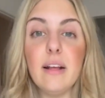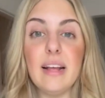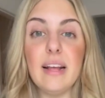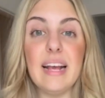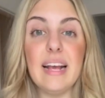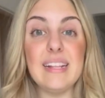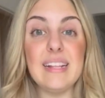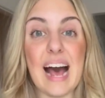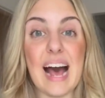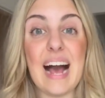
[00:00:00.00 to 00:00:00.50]

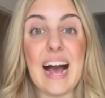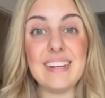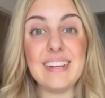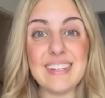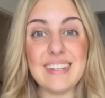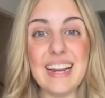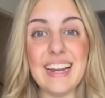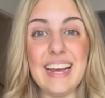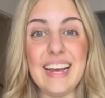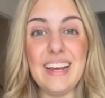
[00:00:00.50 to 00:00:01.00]
it
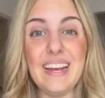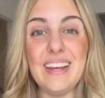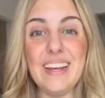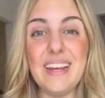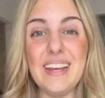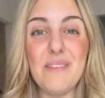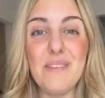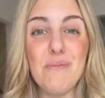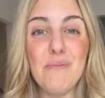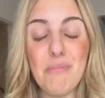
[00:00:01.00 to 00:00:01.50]
actually,
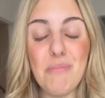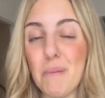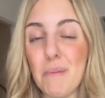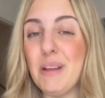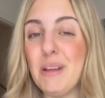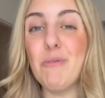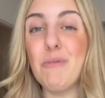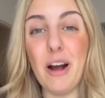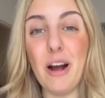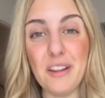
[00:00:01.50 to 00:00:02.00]
you
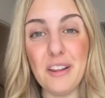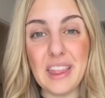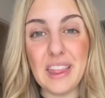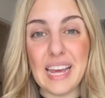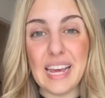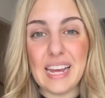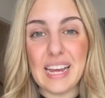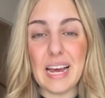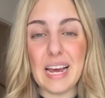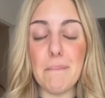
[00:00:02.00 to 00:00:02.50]
probably won't
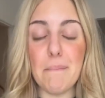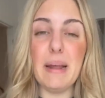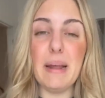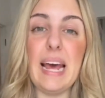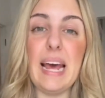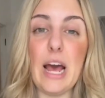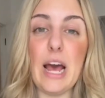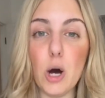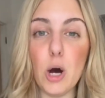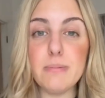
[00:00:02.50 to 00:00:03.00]
think it,
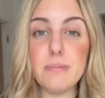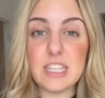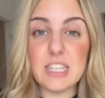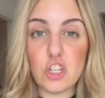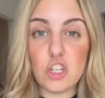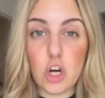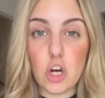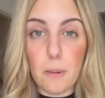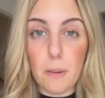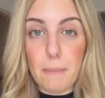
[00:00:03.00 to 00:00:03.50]
helps the
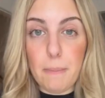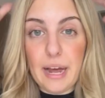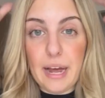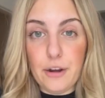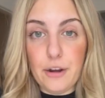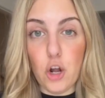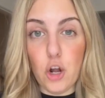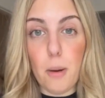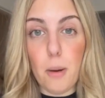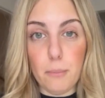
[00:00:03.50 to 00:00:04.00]
topper
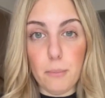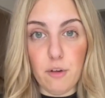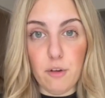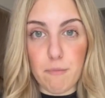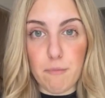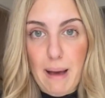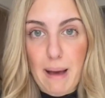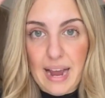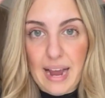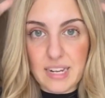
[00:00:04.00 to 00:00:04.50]
not
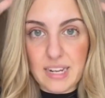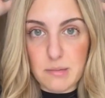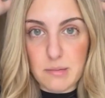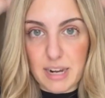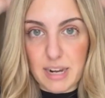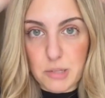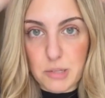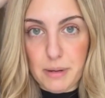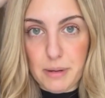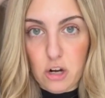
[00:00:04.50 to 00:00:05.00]
move back as
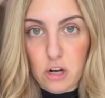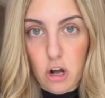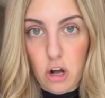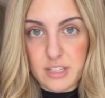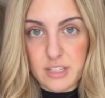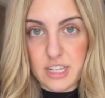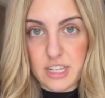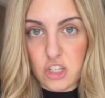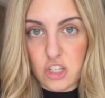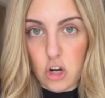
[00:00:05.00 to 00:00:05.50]
much
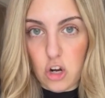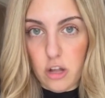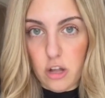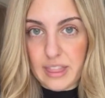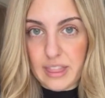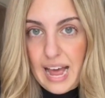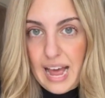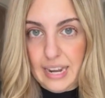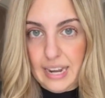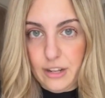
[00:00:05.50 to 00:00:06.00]
because it's
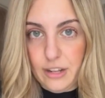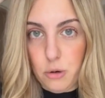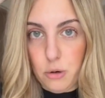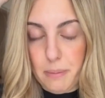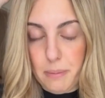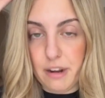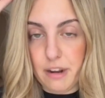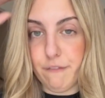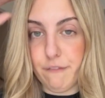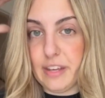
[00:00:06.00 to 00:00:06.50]
got that little
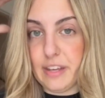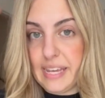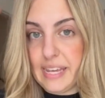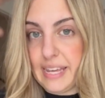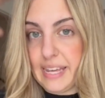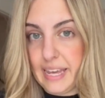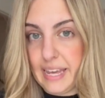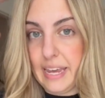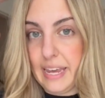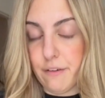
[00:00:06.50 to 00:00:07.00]
bit of
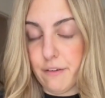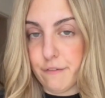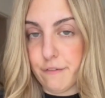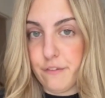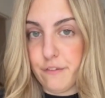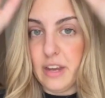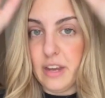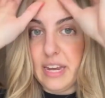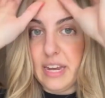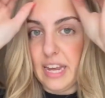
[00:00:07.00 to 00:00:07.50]

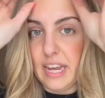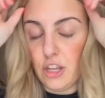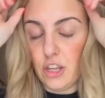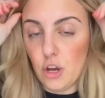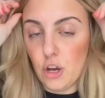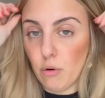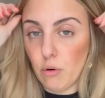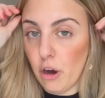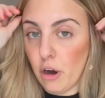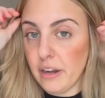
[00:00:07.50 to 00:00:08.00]
give in
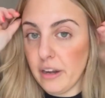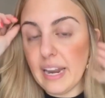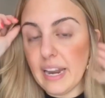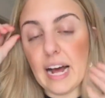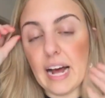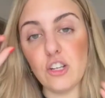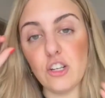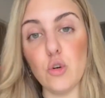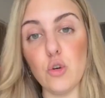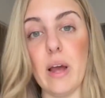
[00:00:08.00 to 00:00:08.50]
your own
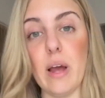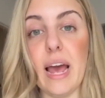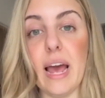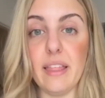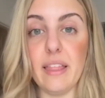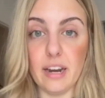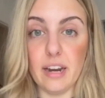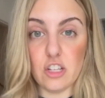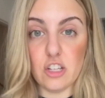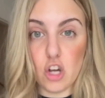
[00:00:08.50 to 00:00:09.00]
natural hair
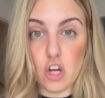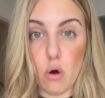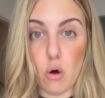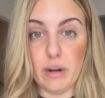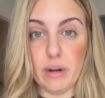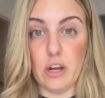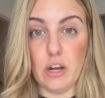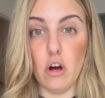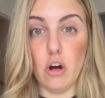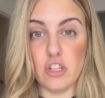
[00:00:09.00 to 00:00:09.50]
that it's
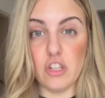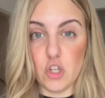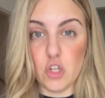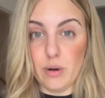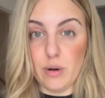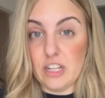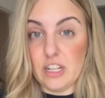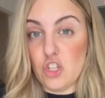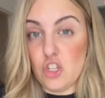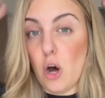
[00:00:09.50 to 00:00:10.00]
holding on to
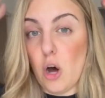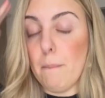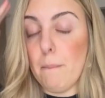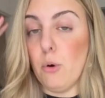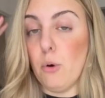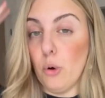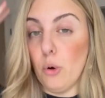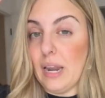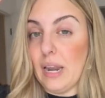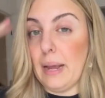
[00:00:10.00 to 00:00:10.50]
and it's not
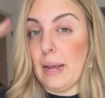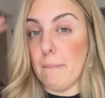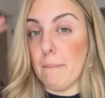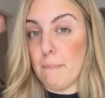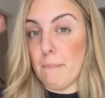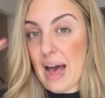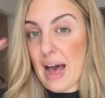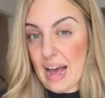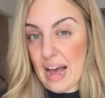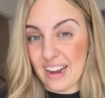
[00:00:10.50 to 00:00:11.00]
pulling
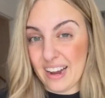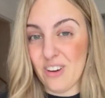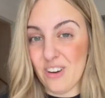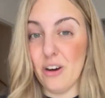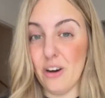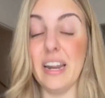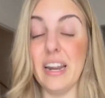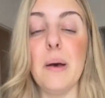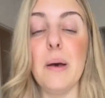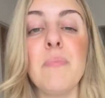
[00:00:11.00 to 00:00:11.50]
back
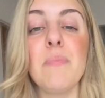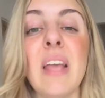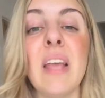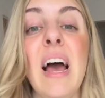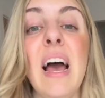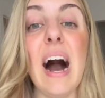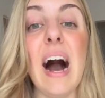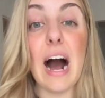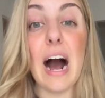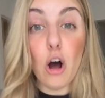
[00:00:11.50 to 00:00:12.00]
on it.
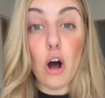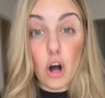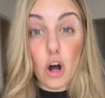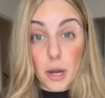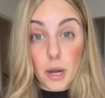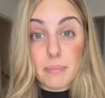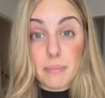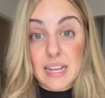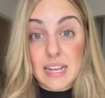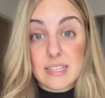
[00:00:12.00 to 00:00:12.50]
I
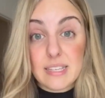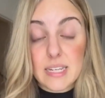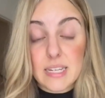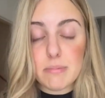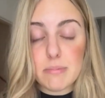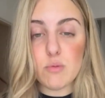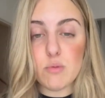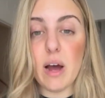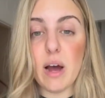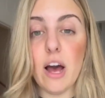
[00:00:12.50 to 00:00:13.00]
hope these
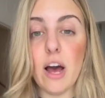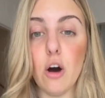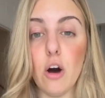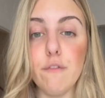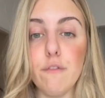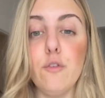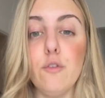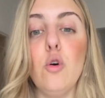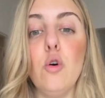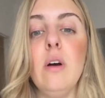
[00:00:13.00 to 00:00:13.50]
tips were
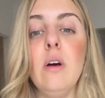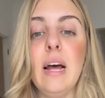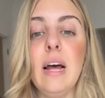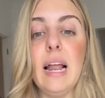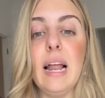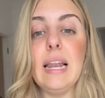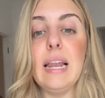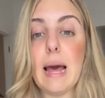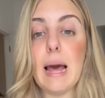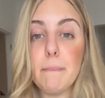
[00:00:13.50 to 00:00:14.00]
helpful.
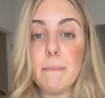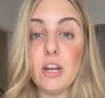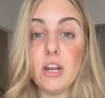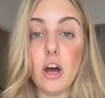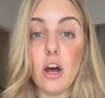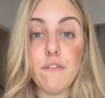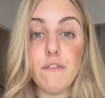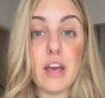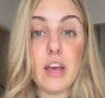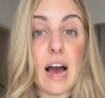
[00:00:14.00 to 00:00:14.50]
Let me
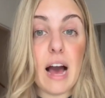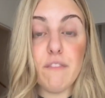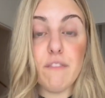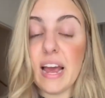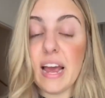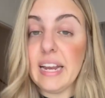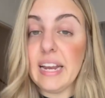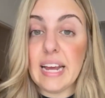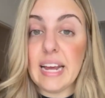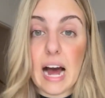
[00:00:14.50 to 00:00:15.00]
know if you have
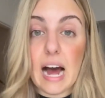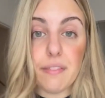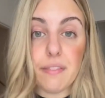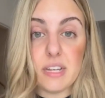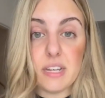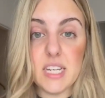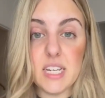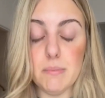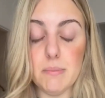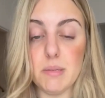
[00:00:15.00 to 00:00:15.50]
any
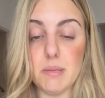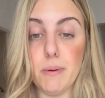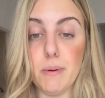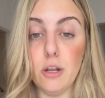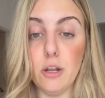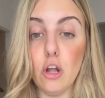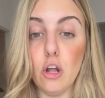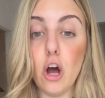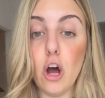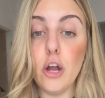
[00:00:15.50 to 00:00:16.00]
other tips
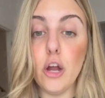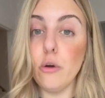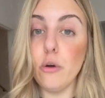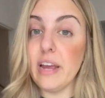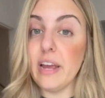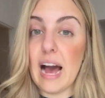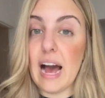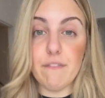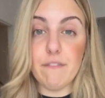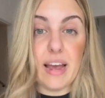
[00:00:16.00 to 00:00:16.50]
below or
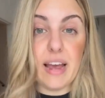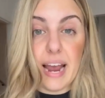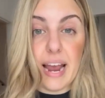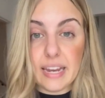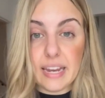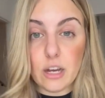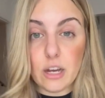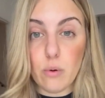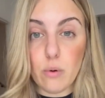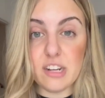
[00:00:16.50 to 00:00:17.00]
you have
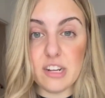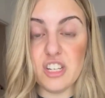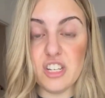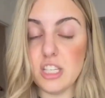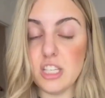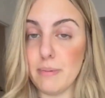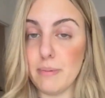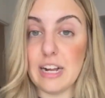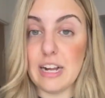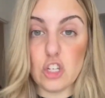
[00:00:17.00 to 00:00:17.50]
any
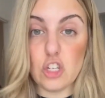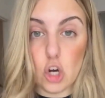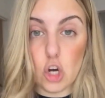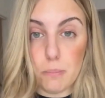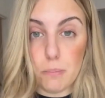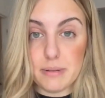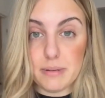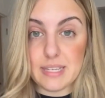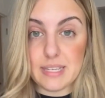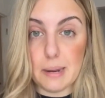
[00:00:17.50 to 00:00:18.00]
questions about
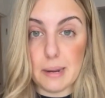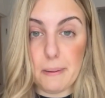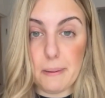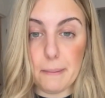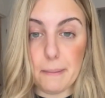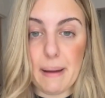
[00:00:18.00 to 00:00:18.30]
toppers slipping